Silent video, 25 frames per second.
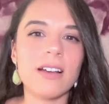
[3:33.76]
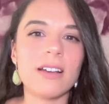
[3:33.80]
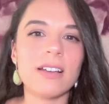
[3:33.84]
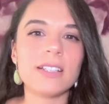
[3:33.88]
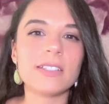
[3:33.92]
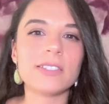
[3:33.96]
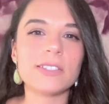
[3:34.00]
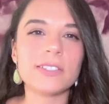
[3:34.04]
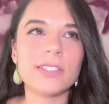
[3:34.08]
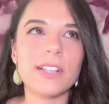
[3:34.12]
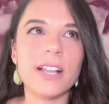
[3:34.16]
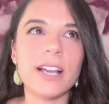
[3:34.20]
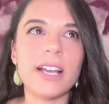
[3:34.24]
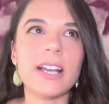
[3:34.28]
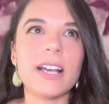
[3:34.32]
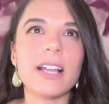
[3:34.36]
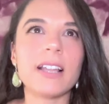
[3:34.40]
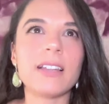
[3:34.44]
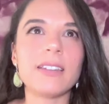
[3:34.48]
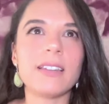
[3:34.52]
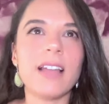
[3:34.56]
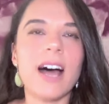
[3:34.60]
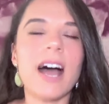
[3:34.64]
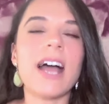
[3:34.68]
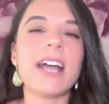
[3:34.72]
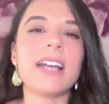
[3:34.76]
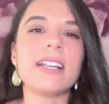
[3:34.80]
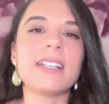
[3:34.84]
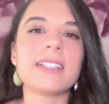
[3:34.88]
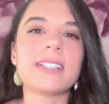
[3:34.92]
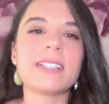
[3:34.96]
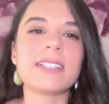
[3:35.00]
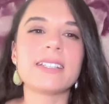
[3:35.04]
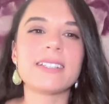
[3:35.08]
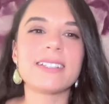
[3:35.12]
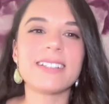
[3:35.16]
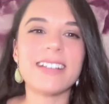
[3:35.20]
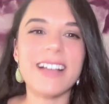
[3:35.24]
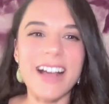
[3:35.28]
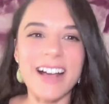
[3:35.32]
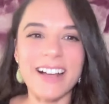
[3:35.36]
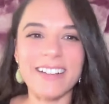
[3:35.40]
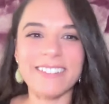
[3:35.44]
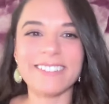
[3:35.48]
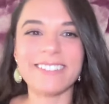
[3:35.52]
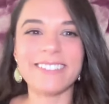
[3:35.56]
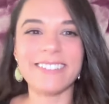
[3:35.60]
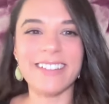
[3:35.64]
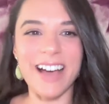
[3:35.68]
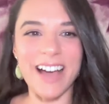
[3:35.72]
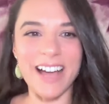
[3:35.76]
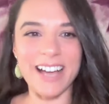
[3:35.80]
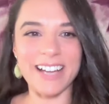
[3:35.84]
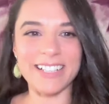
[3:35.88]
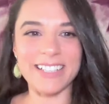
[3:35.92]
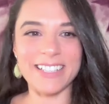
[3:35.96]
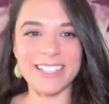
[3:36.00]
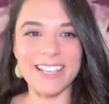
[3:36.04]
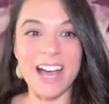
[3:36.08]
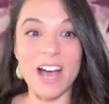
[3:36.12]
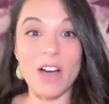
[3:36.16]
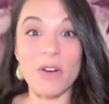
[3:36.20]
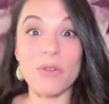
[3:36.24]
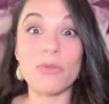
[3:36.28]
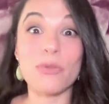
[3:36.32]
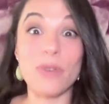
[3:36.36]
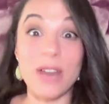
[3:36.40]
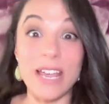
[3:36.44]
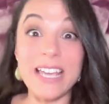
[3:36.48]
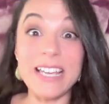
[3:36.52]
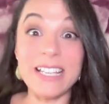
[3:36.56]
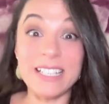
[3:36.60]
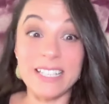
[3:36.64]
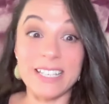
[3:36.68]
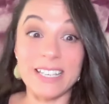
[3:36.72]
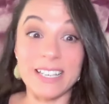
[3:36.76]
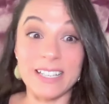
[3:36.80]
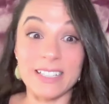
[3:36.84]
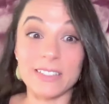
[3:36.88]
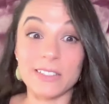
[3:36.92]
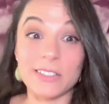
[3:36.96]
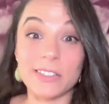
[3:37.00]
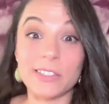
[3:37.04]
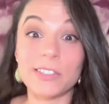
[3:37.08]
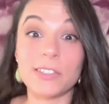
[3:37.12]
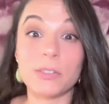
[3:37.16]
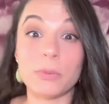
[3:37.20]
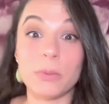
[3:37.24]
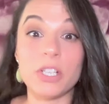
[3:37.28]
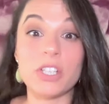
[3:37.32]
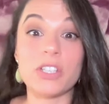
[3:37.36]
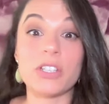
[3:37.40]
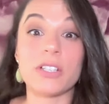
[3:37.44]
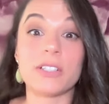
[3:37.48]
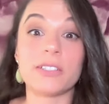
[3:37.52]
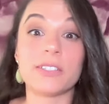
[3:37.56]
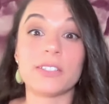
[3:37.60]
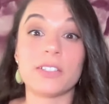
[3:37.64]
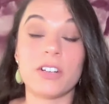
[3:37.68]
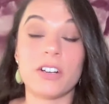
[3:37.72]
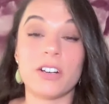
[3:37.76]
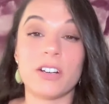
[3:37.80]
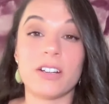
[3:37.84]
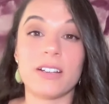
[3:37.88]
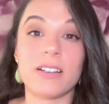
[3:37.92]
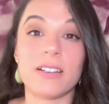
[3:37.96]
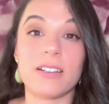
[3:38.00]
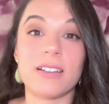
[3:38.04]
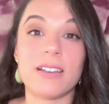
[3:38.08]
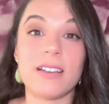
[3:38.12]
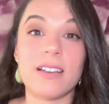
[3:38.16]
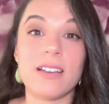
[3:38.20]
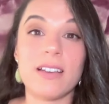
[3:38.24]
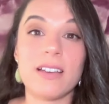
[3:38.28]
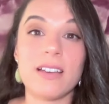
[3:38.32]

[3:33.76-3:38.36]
It's like a light, our radiance switches on.